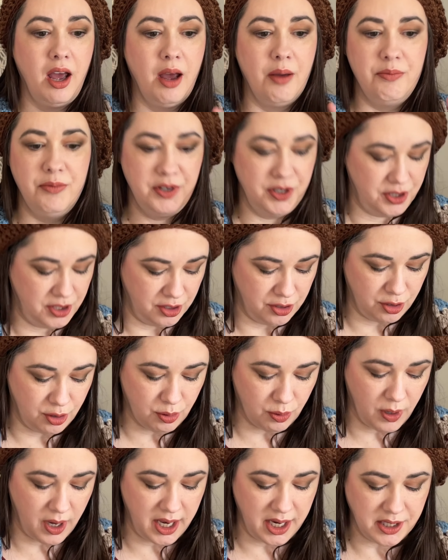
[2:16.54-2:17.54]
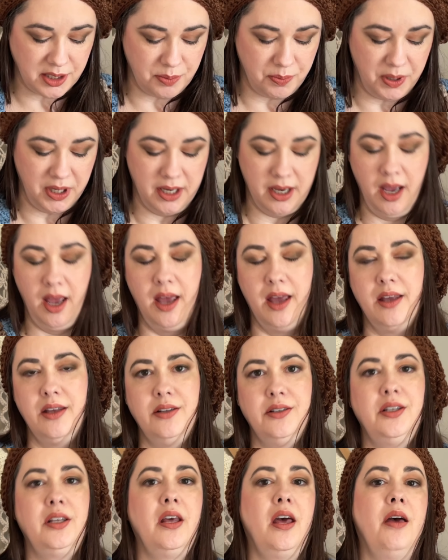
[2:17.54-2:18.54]
this is great
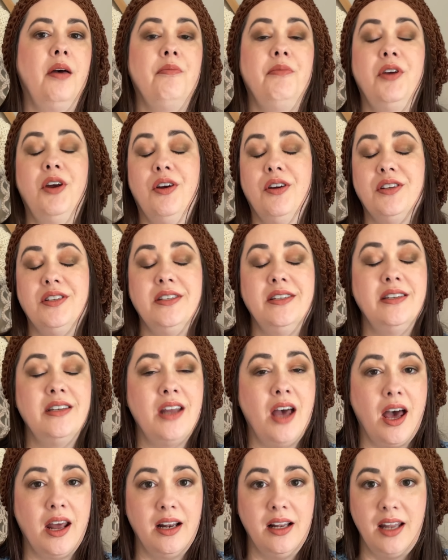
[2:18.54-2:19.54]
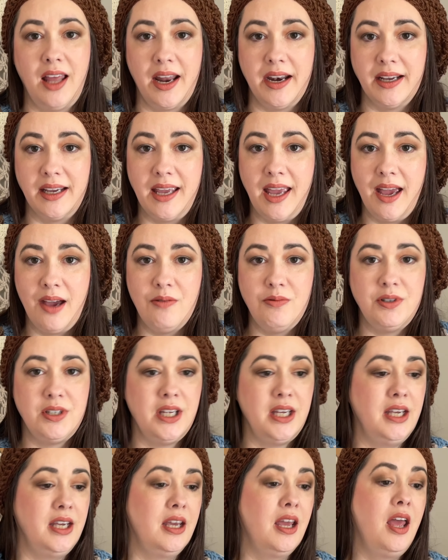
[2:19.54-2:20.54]
because there is not a lot of
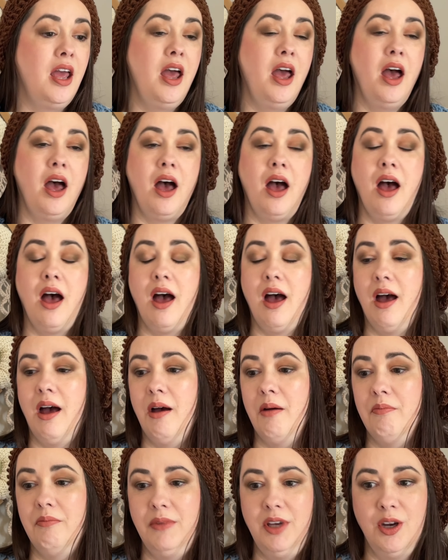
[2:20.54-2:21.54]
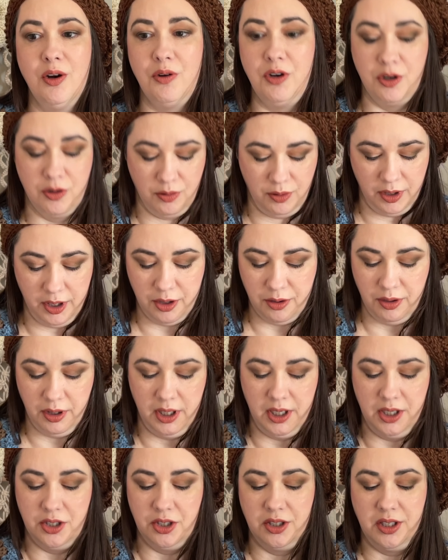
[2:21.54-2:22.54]
counting. You know, you're
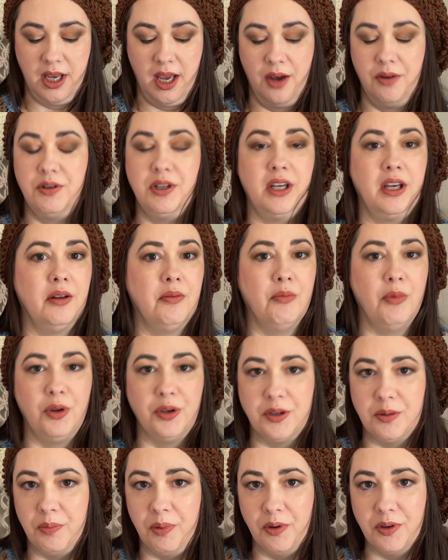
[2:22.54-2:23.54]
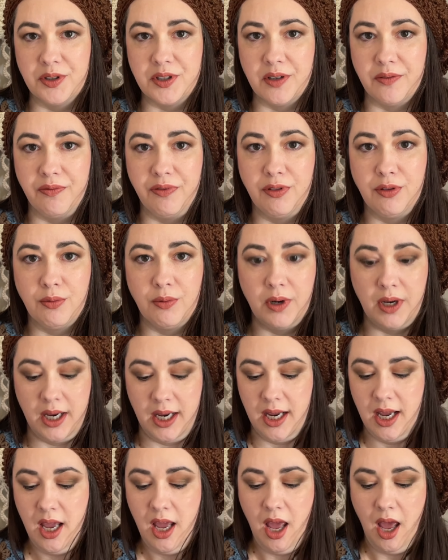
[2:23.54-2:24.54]
literally just counting in multiples of 3.